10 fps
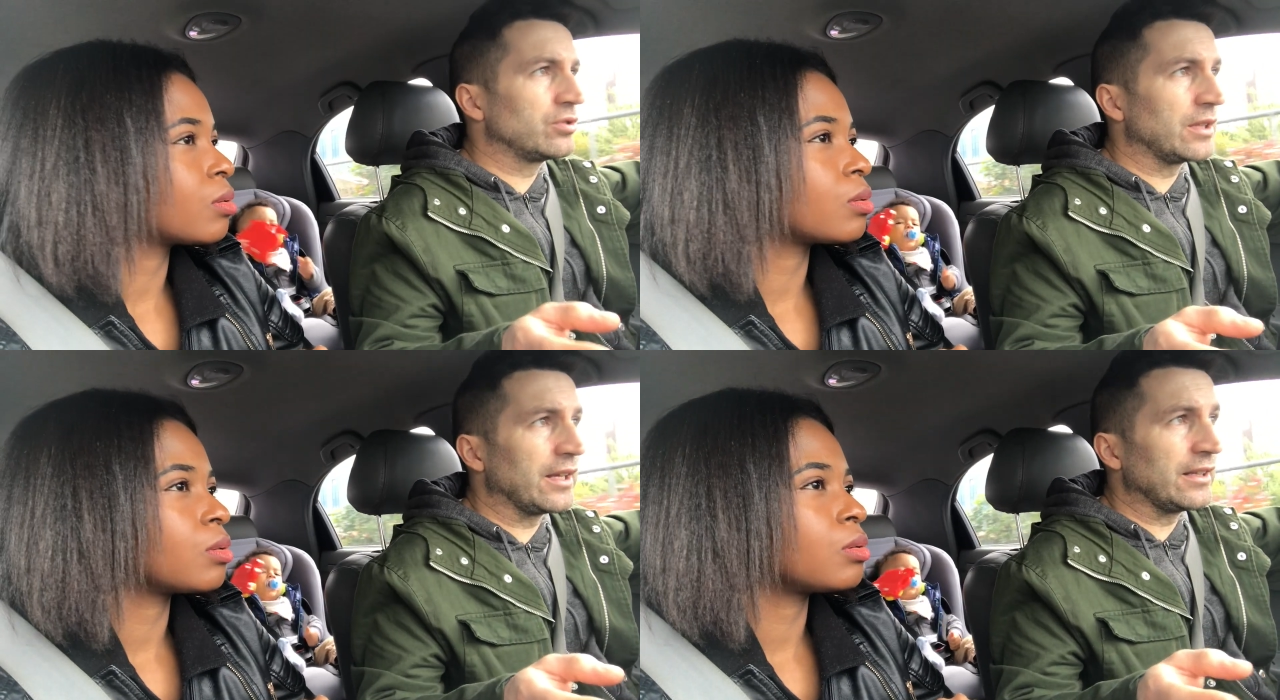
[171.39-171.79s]

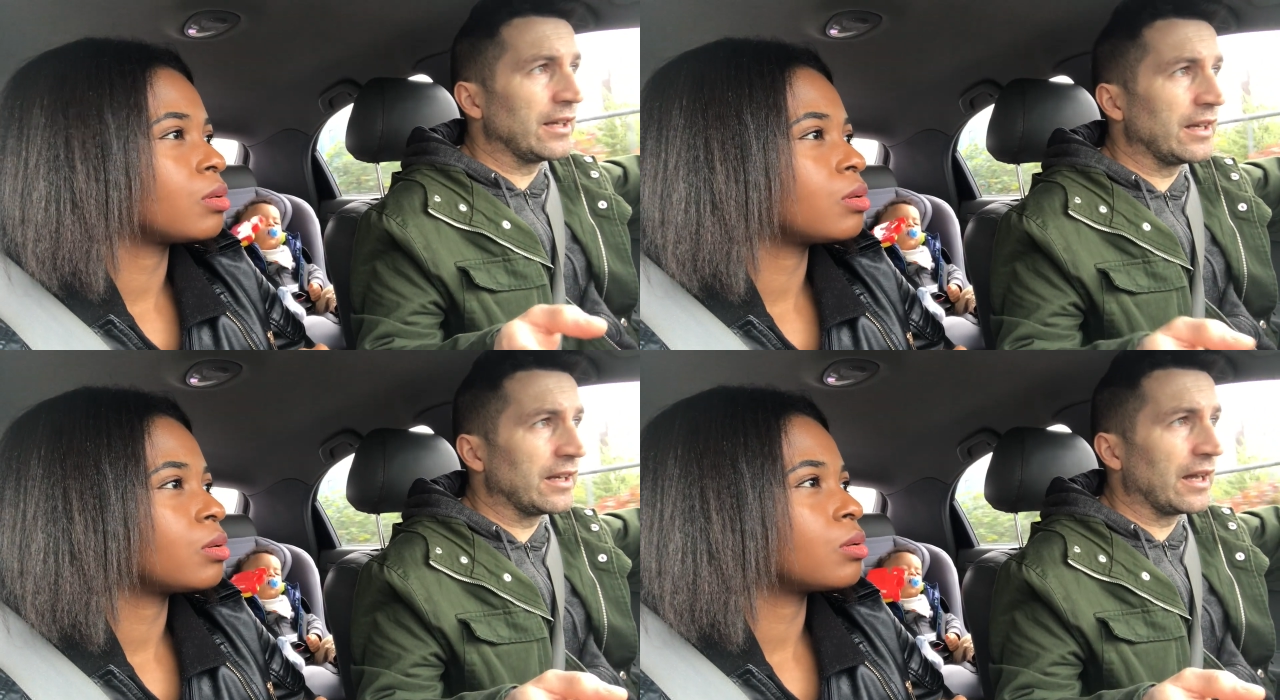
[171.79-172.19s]
Speaker 1: stay in the
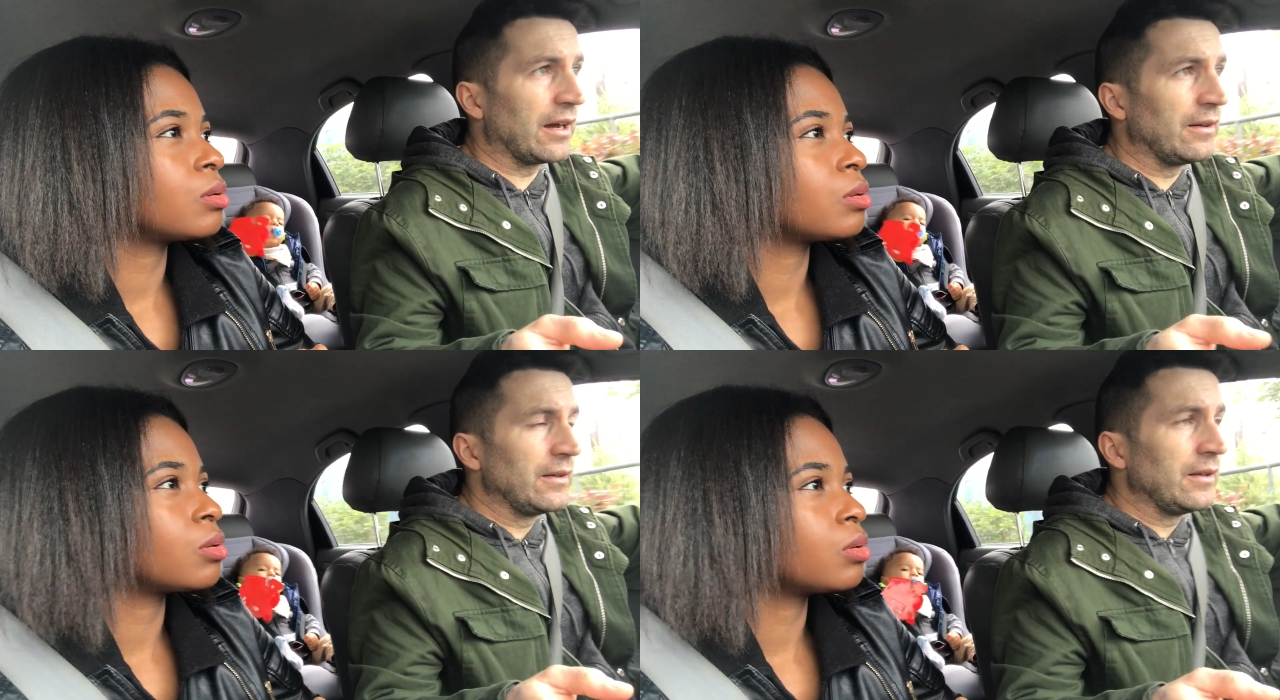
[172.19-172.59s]
area.
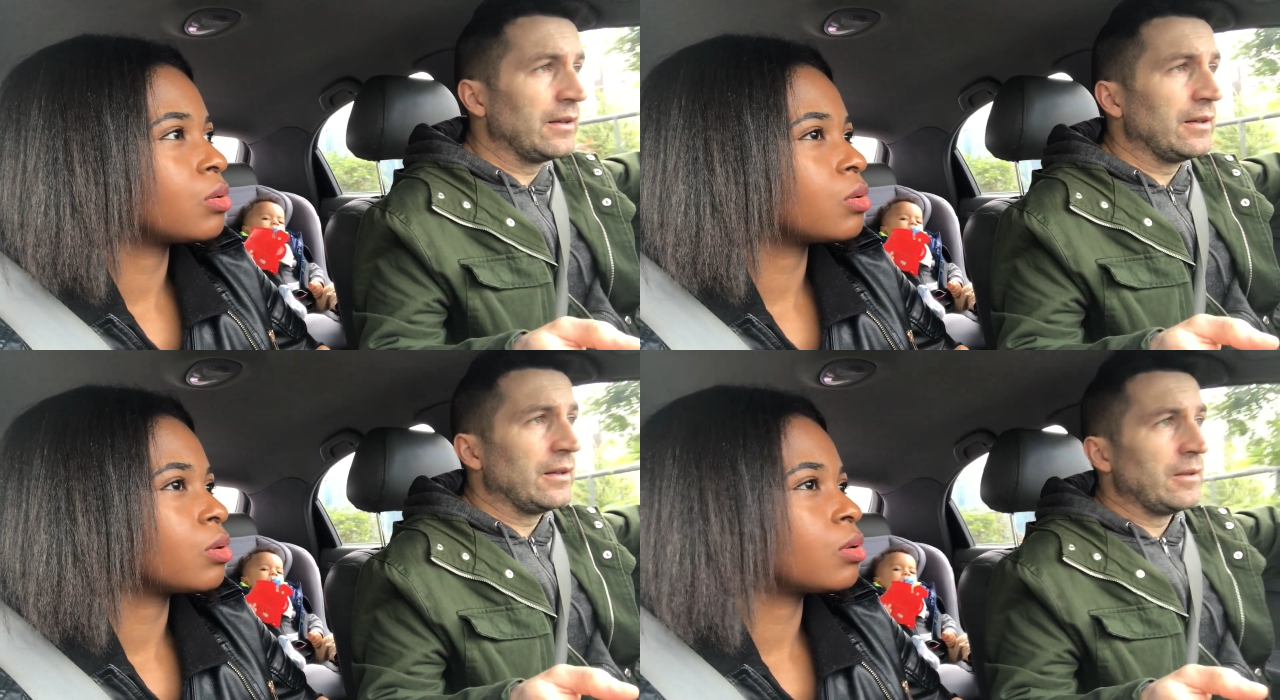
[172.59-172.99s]

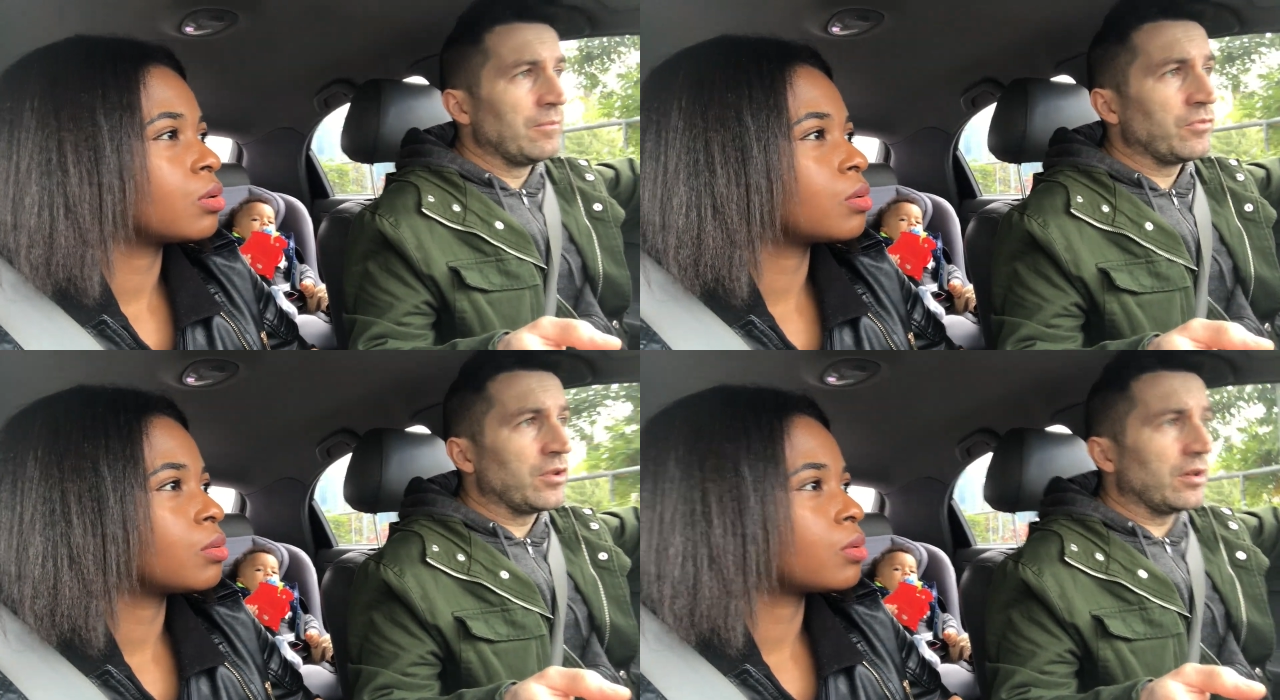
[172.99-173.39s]

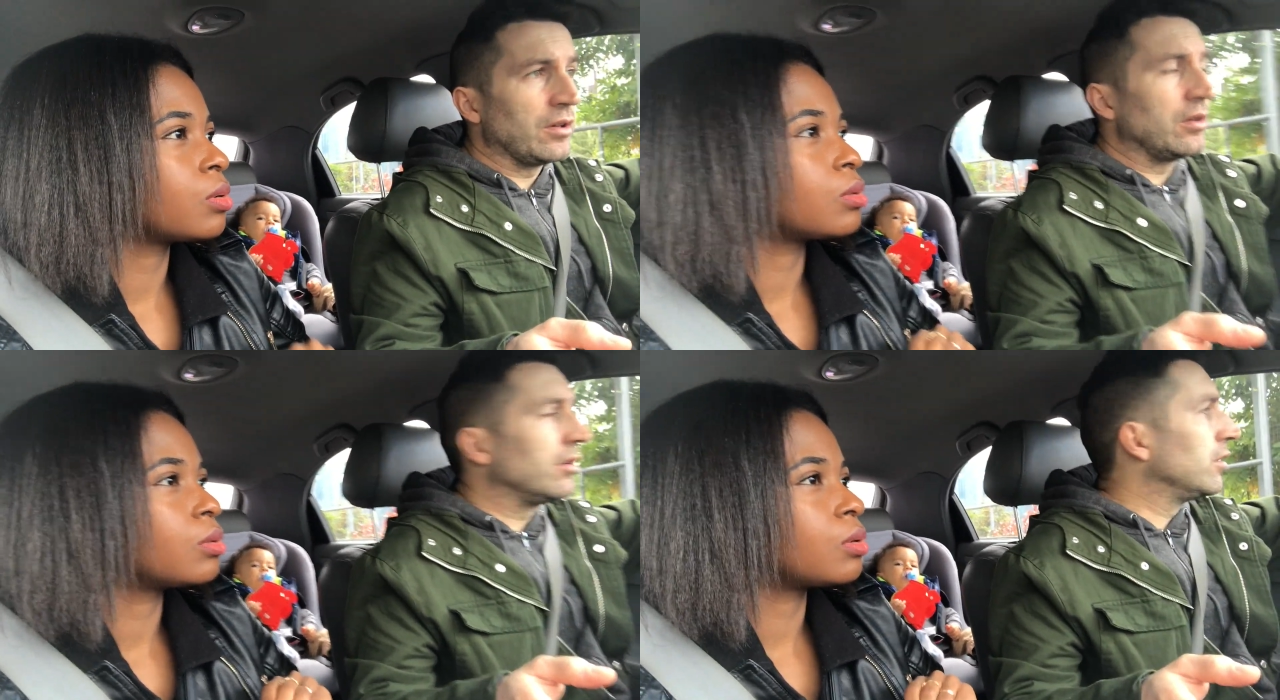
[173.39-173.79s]

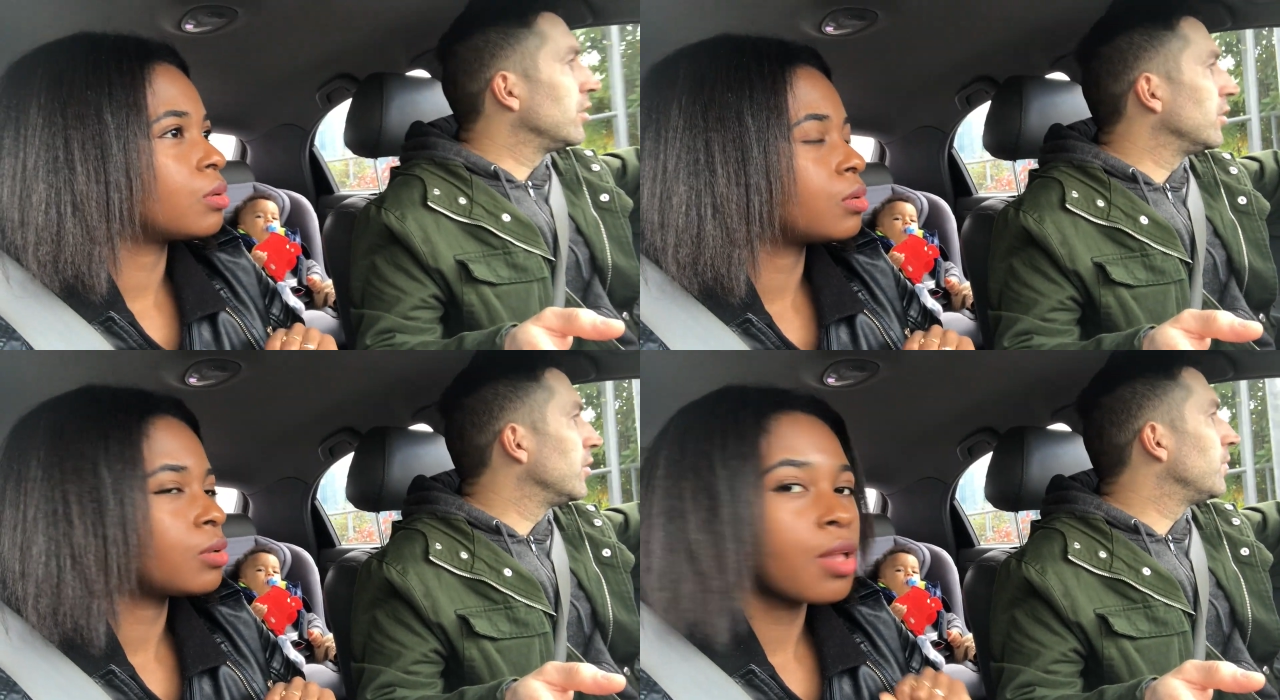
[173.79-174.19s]

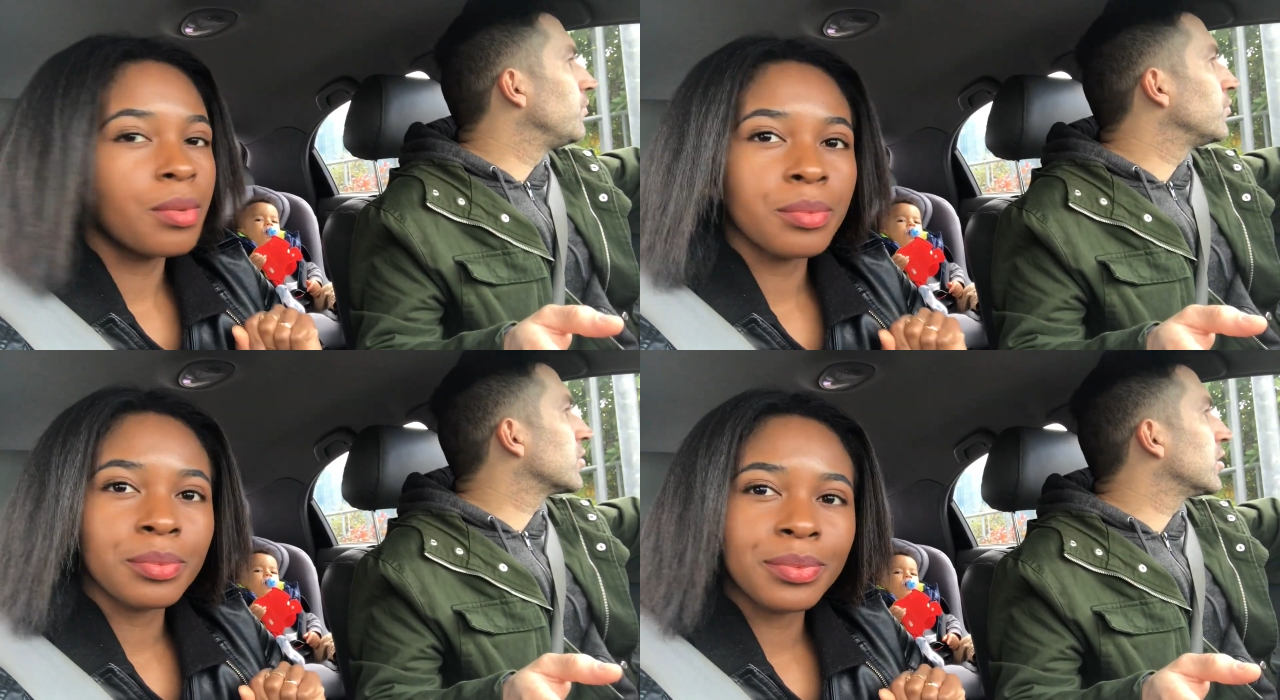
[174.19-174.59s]
Uh,
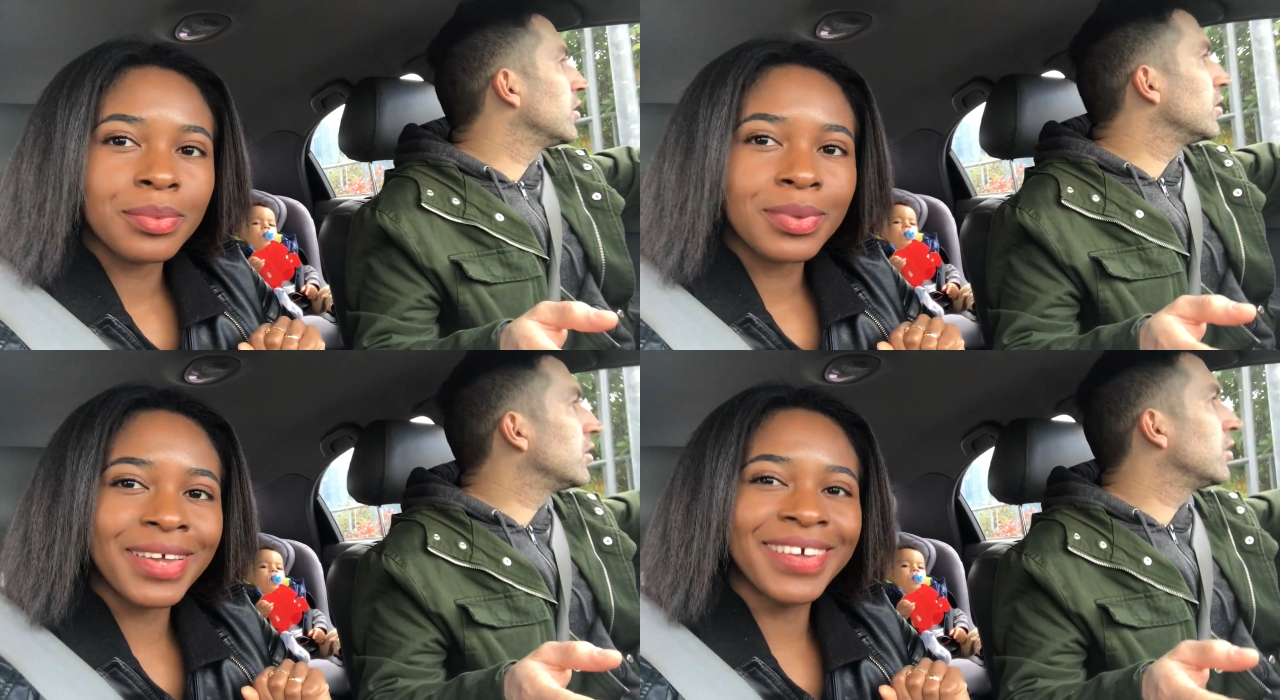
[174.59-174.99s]

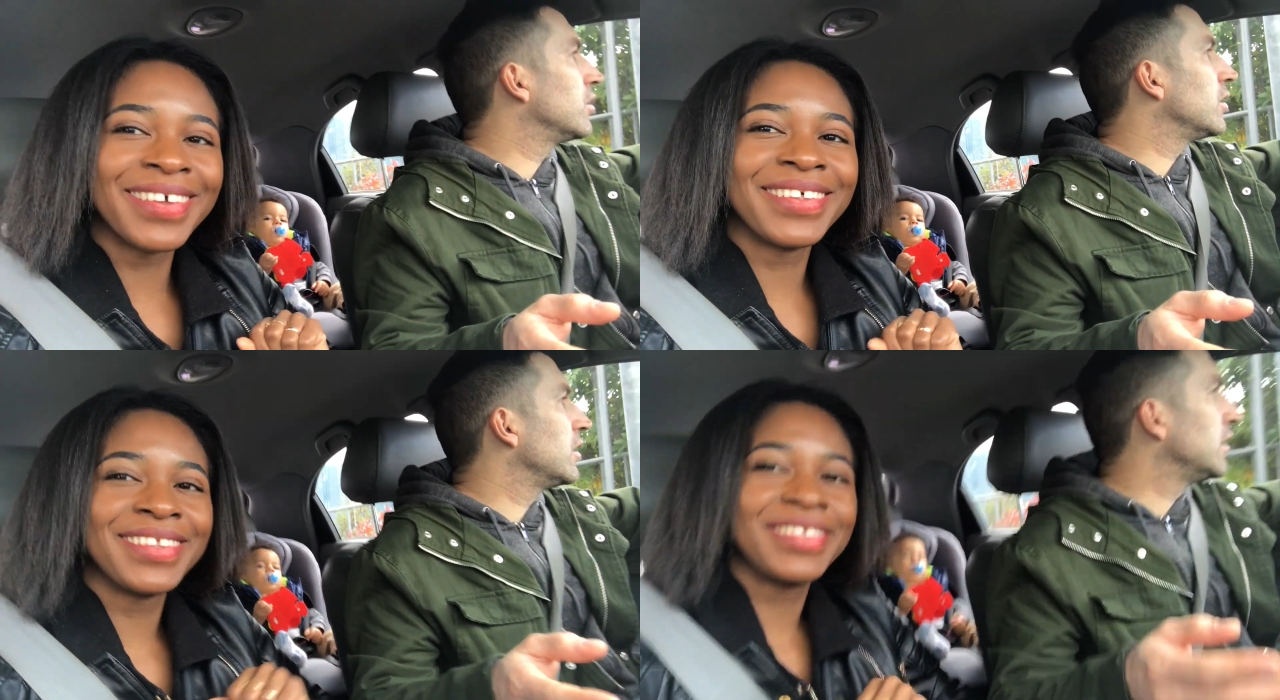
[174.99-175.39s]

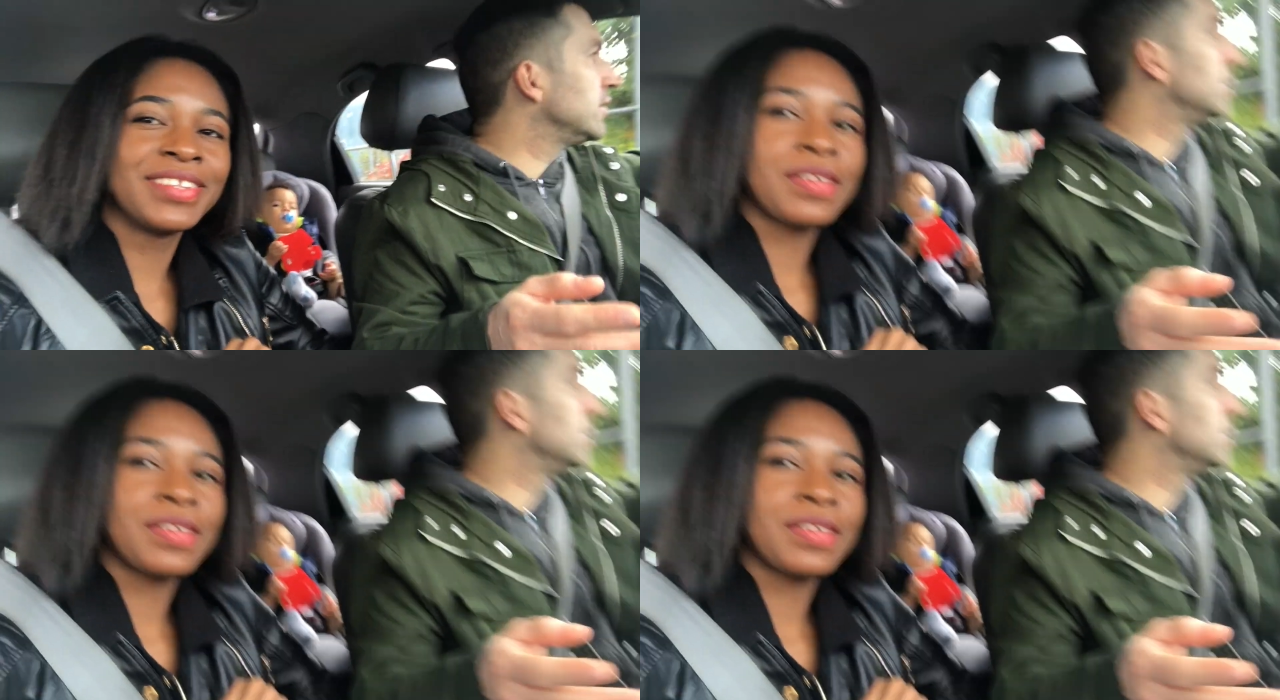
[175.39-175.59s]
in